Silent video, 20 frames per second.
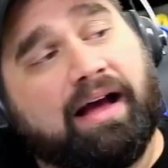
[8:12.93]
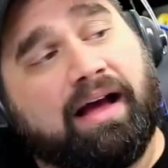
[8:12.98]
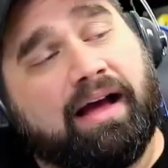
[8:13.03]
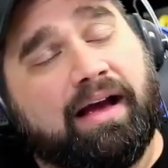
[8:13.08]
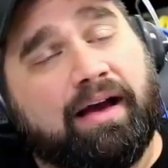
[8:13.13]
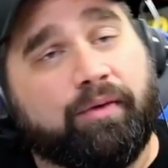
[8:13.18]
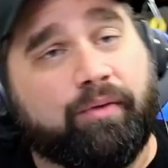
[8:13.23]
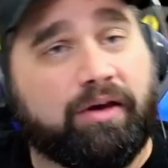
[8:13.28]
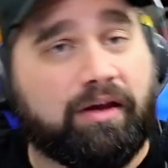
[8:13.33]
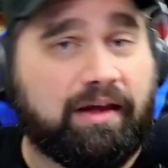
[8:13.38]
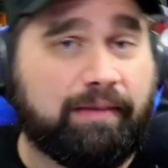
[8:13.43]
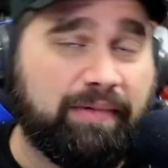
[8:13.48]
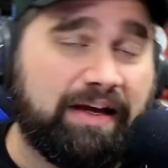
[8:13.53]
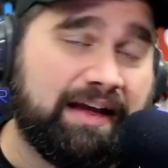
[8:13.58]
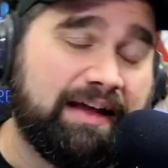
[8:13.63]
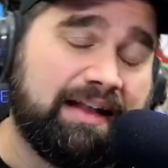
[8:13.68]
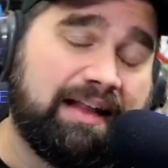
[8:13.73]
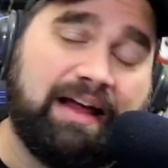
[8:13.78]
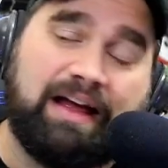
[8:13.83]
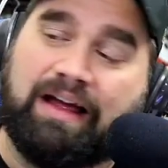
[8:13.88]
I will
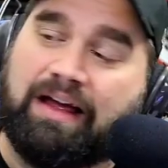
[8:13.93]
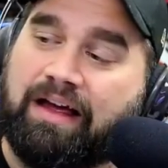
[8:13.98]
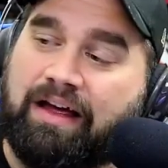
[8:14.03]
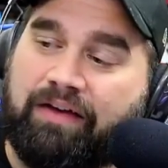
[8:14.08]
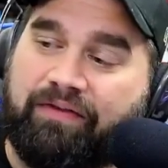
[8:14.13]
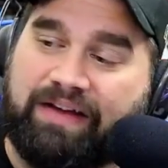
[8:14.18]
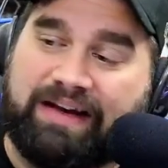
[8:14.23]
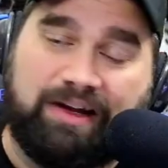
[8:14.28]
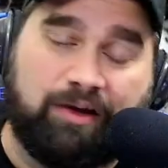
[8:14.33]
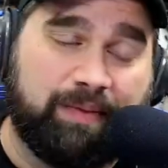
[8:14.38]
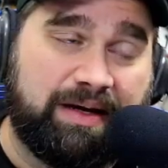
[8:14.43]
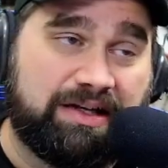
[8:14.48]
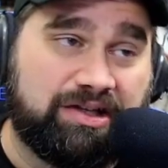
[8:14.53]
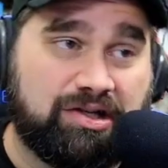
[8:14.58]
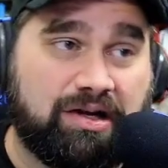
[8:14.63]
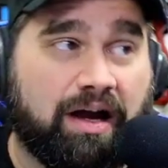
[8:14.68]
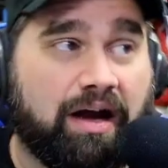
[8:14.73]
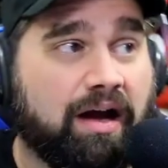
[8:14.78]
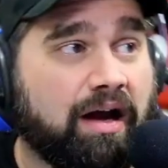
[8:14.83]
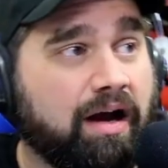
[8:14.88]
be in love and he'll be
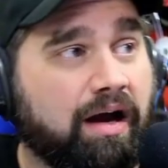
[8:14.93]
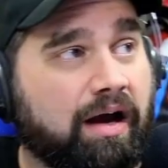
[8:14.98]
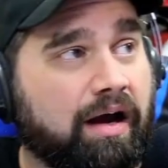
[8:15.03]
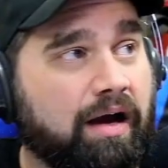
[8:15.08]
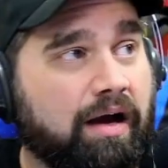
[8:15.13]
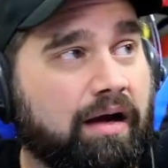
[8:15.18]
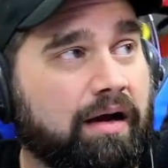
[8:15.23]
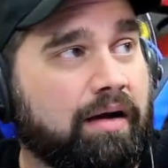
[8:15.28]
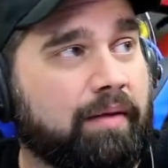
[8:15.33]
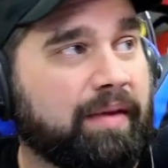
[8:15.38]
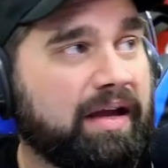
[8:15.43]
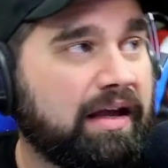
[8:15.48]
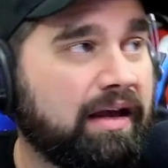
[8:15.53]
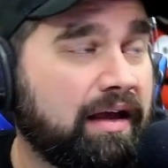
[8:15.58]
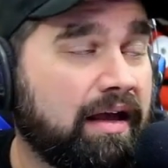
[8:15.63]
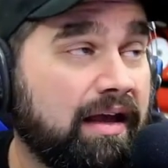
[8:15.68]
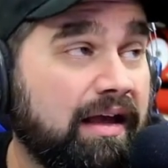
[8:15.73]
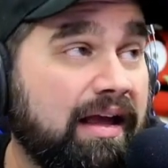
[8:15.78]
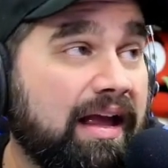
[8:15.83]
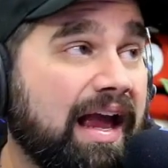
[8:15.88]

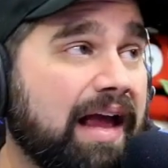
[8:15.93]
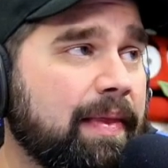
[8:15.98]
charming.